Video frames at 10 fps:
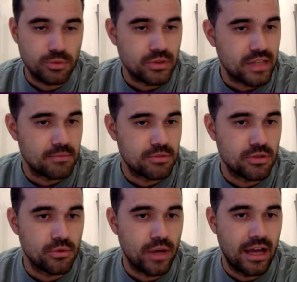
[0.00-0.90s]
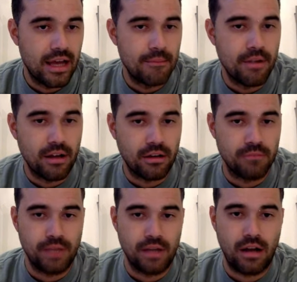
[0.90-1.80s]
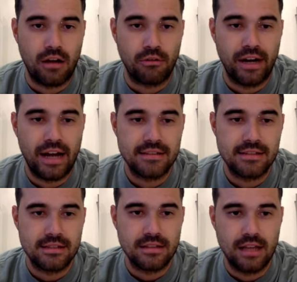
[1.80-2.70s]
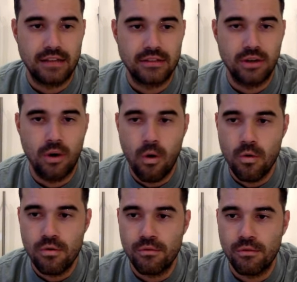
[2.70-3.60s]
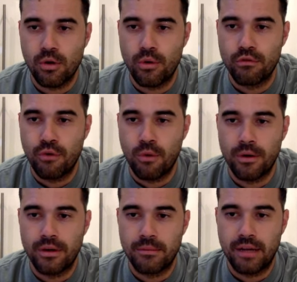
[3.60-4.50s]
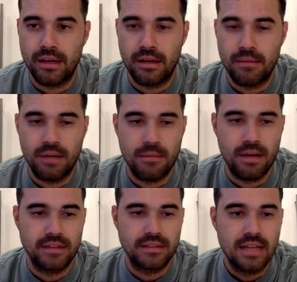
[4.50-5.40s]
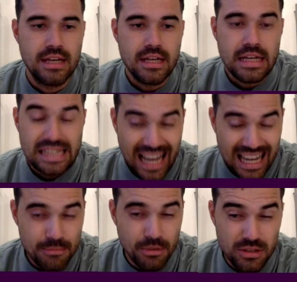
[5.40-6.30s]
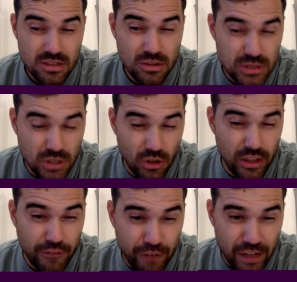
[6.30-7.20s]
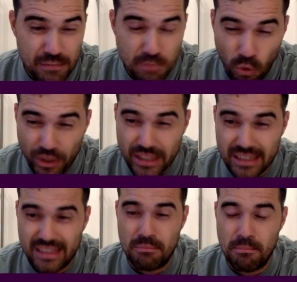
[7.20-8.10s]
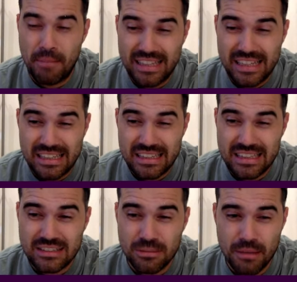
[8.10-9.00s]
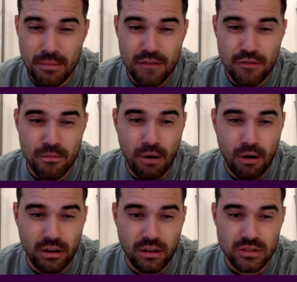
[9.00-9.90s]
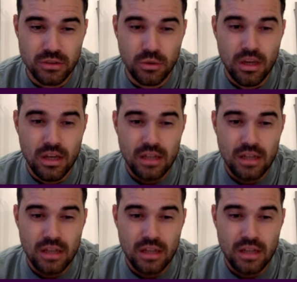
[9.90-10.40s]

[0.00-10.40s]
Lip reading: to his name too. A great asset to own going forward in my mind. Callum Hudson-Odoi, 5.9 million. This could be a bit of a bargain, so